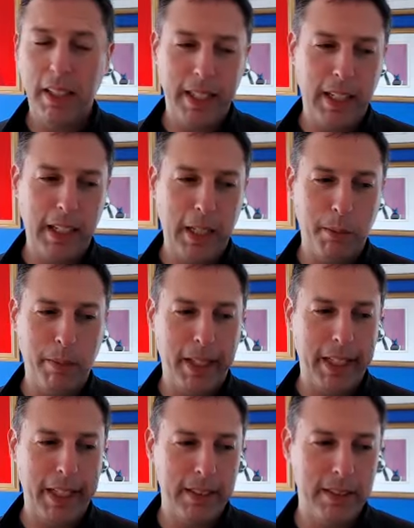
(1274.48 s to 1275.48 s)

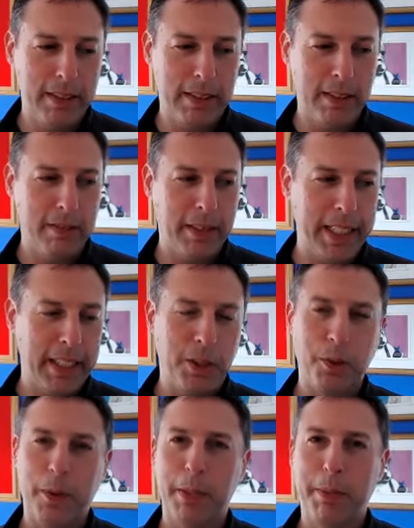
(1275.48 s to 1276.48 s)
I invited
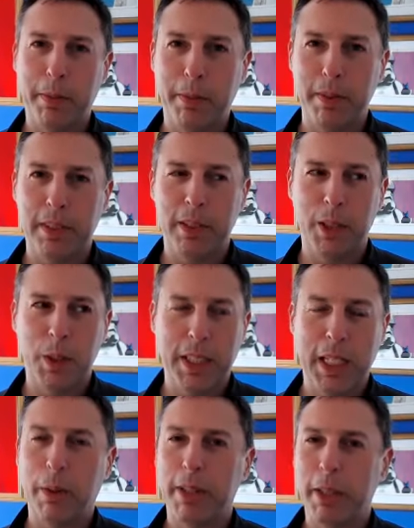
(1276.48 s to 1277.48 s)
3 people to do it.
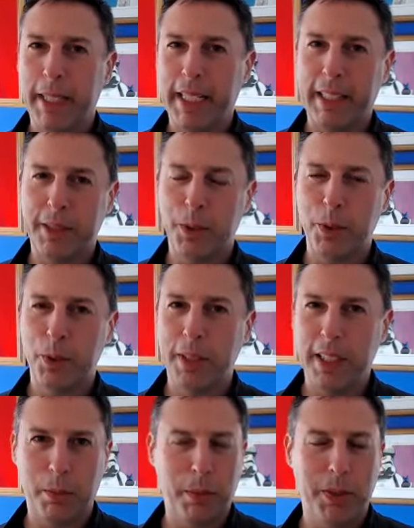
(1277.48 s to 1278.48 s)
I wound up getting 2. The
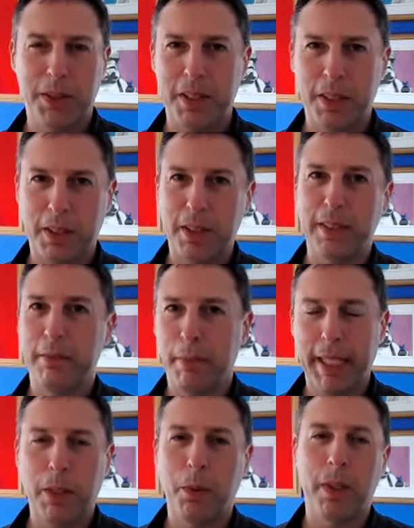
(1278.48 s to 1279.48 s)
other person just couldn't
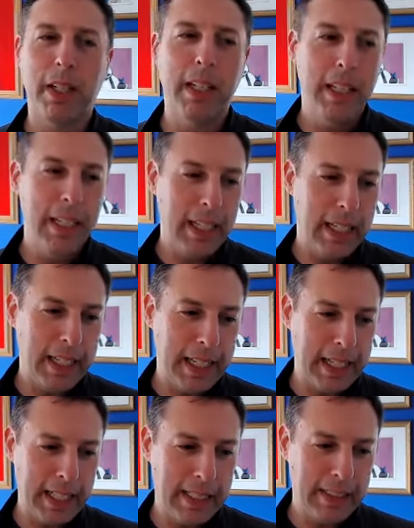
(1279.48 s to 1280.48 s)
make it work.
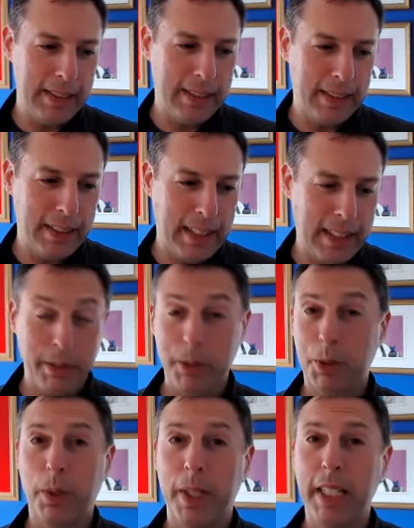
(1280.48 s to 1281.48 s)
And it was
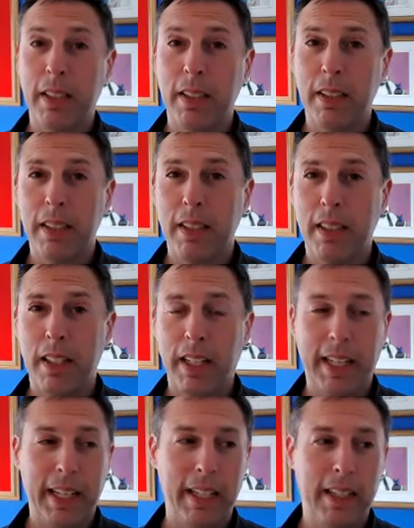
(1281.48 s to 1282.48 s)
great.
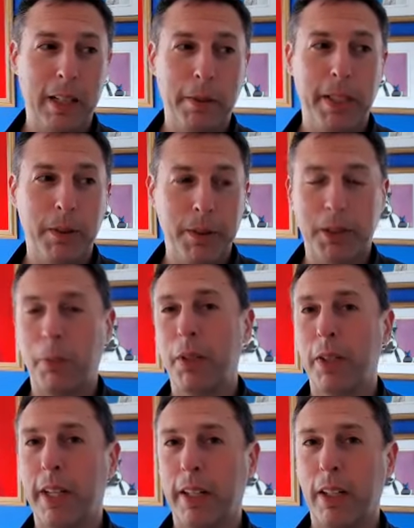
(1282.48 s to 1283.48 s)
And I mean, there was some
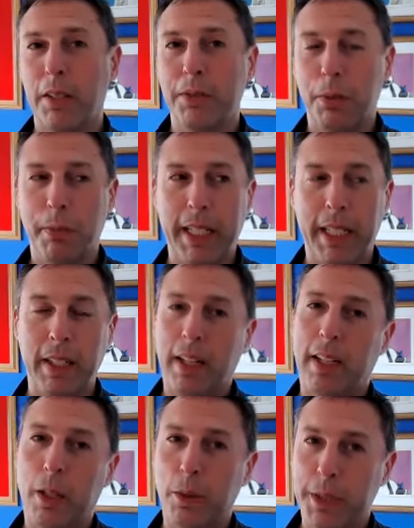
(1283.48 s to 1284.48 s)
learning curves for me on
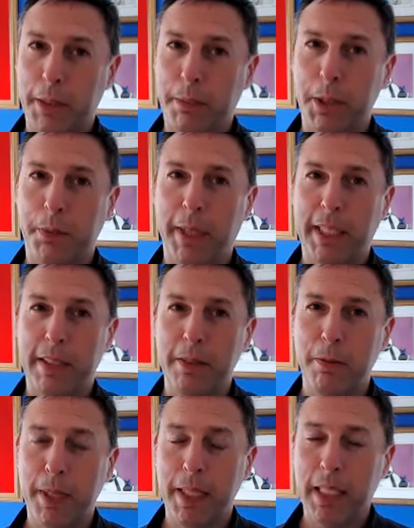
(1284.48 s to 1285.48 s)
a coaching
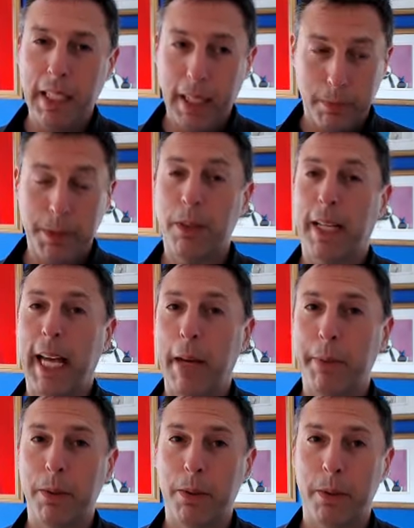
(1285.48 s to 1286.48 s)
perspective, but I'm still
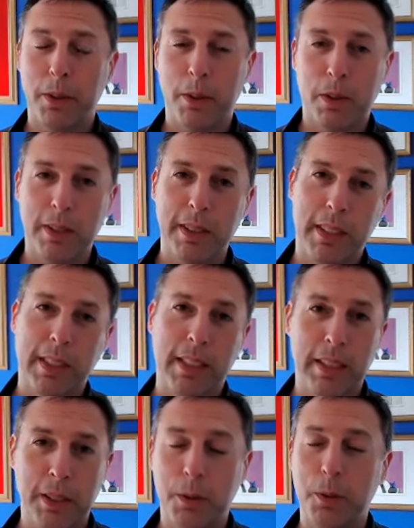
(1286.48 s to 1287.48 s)
happy with the results.
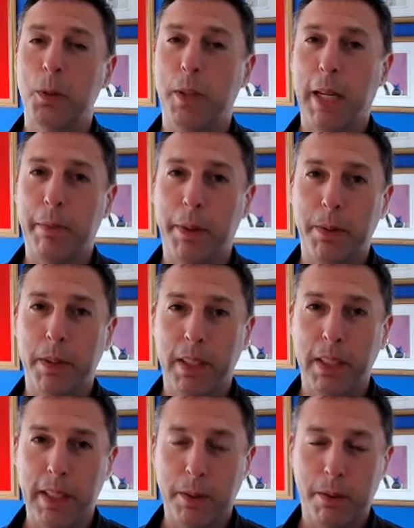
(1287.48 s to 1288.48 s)
The students were happy with
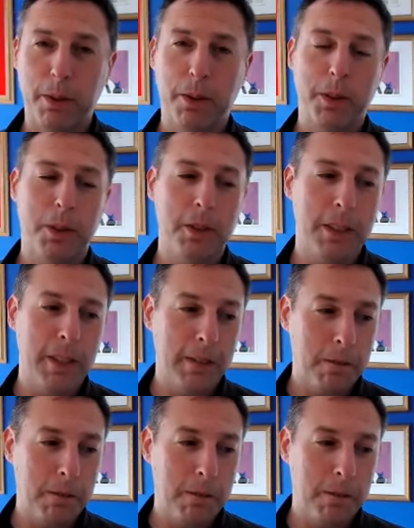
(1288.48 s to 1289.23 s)
the results.